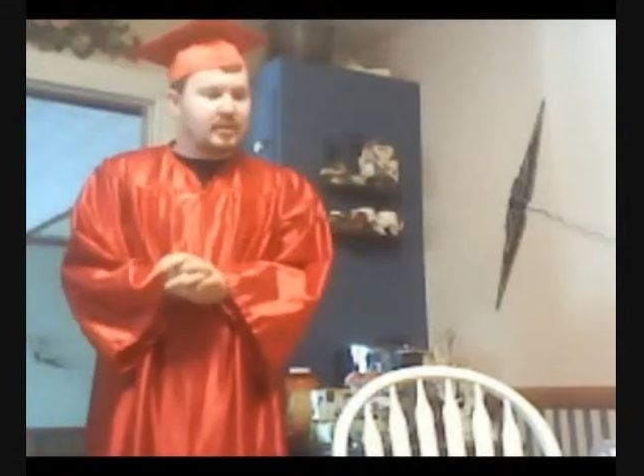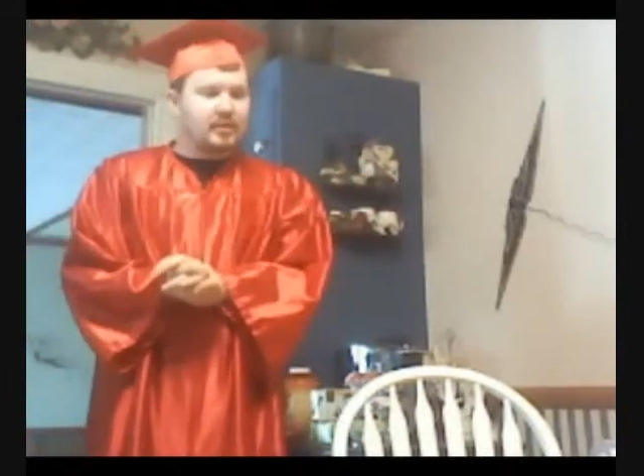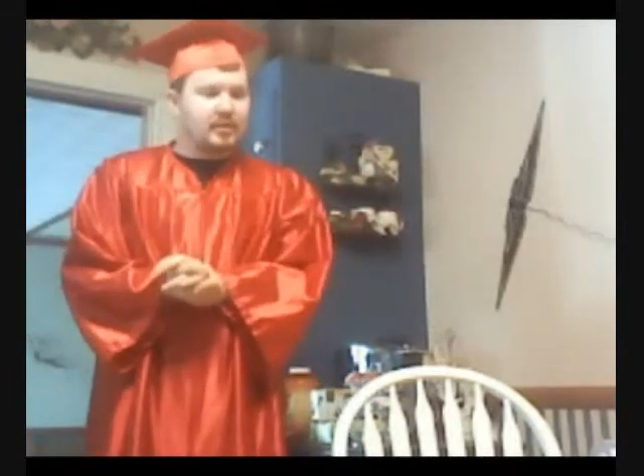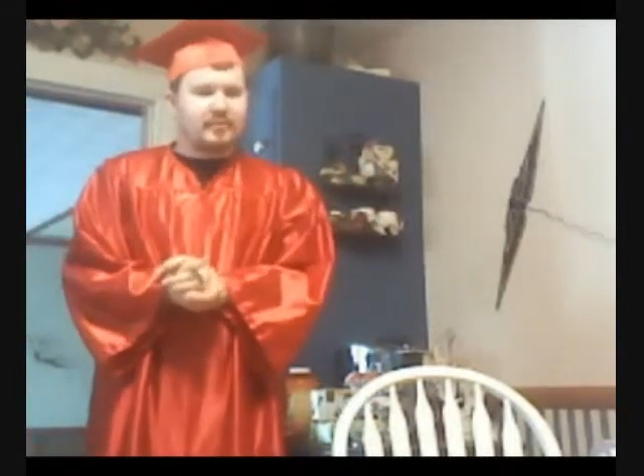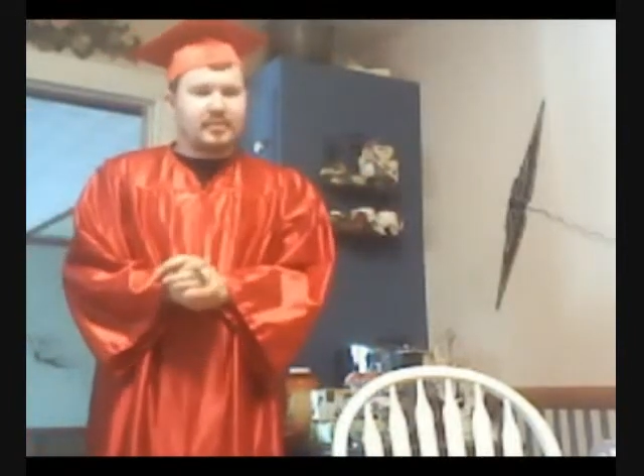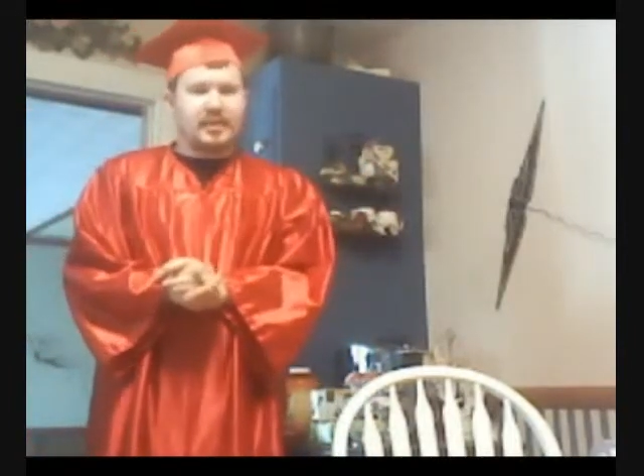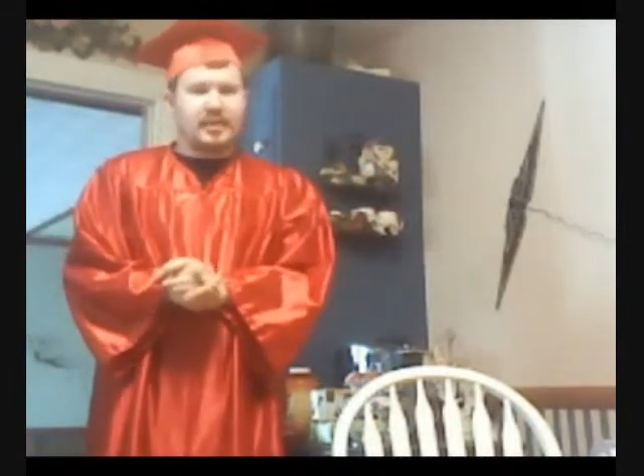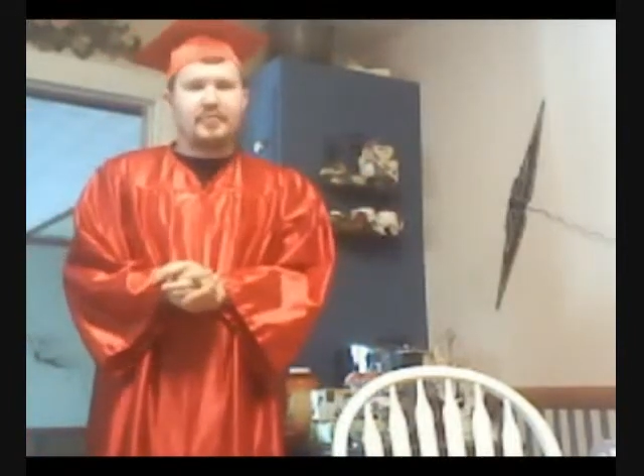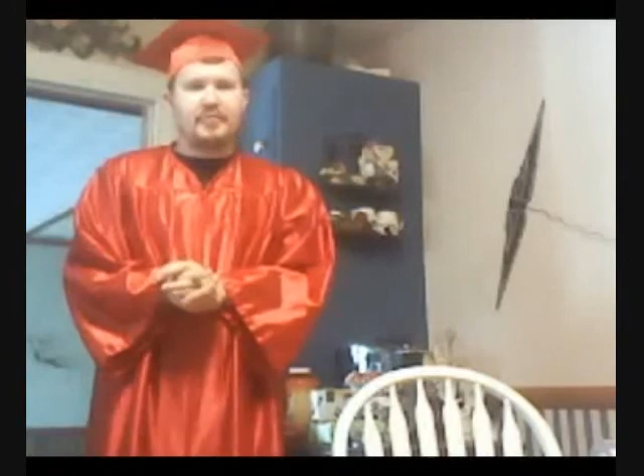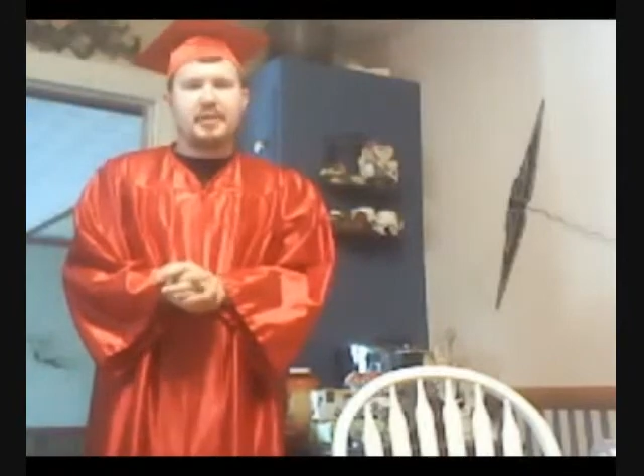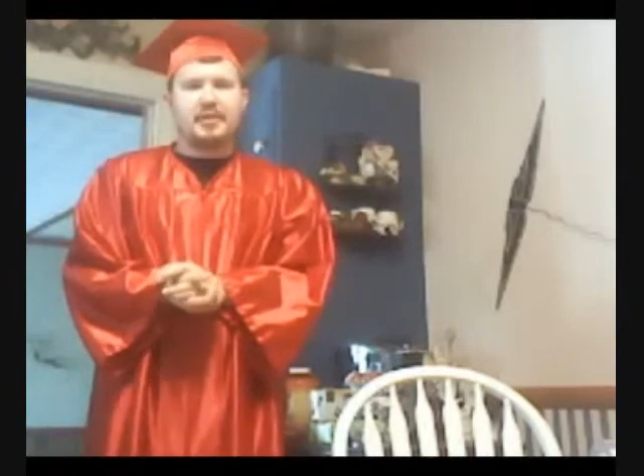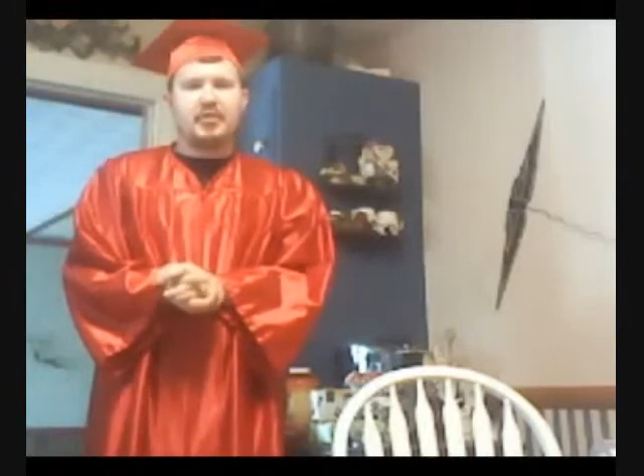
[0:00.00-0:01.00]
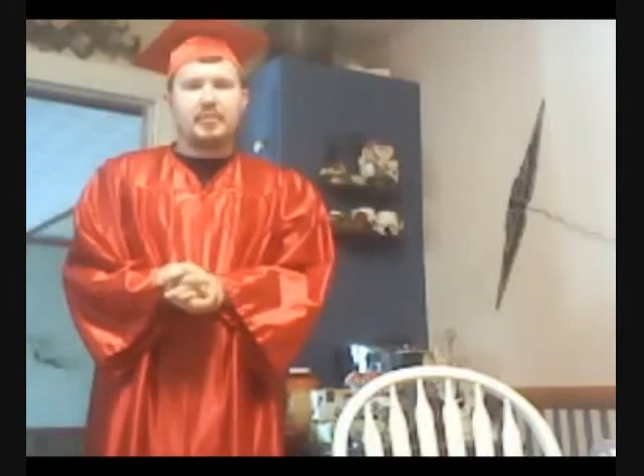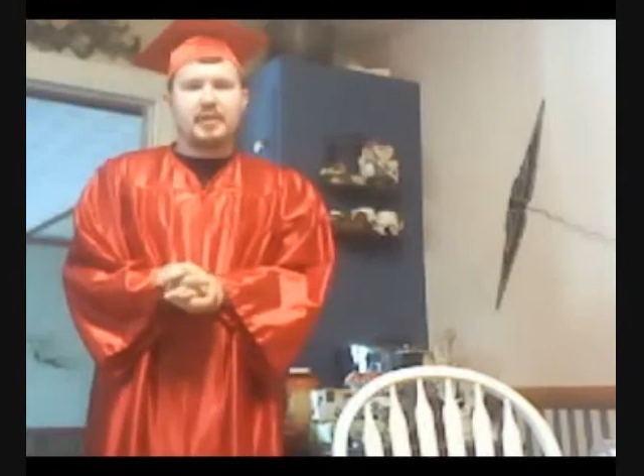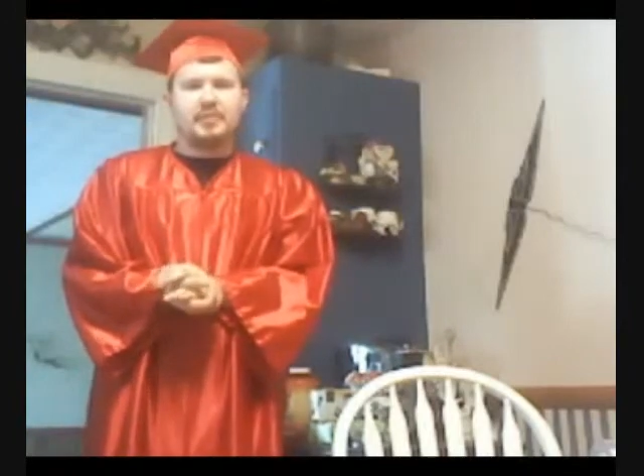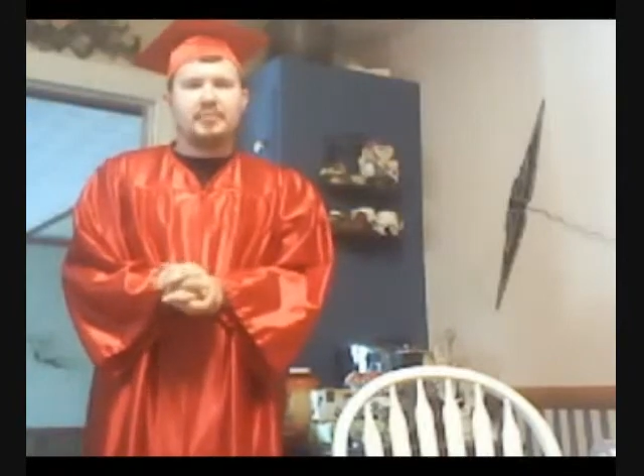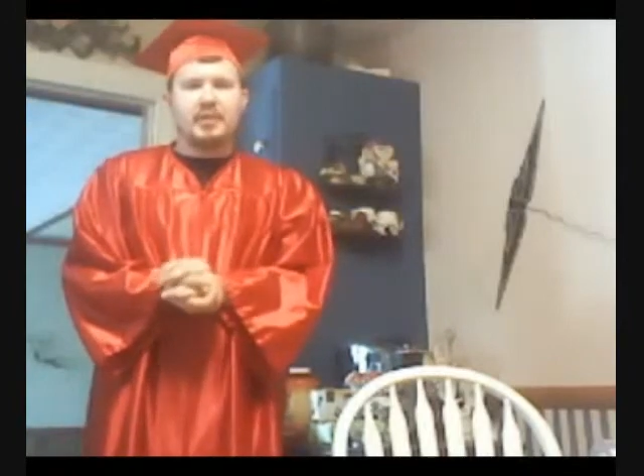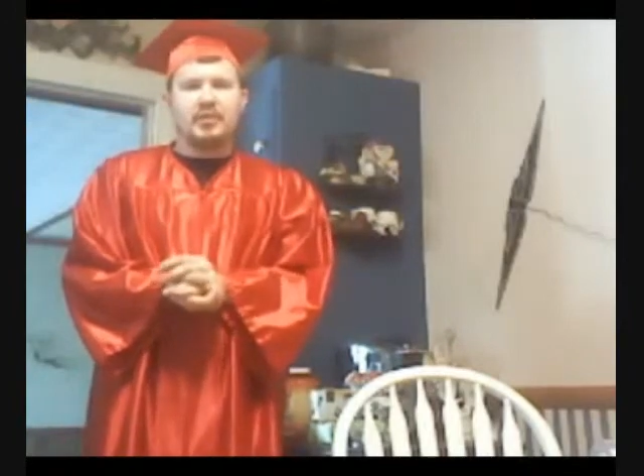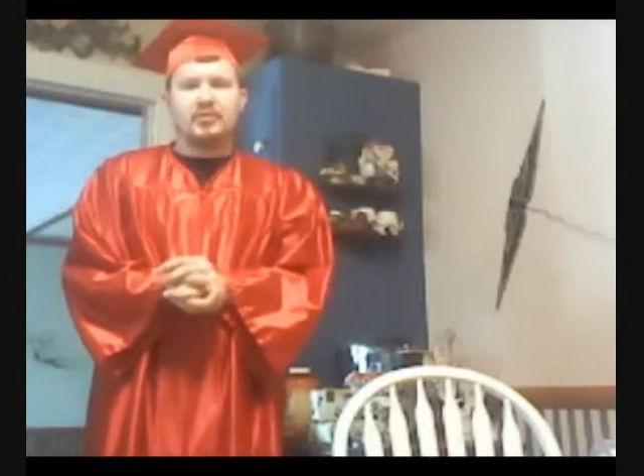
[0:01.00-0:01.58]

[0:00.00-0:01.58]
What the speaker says: Well, it's time for me to go on my 3-hour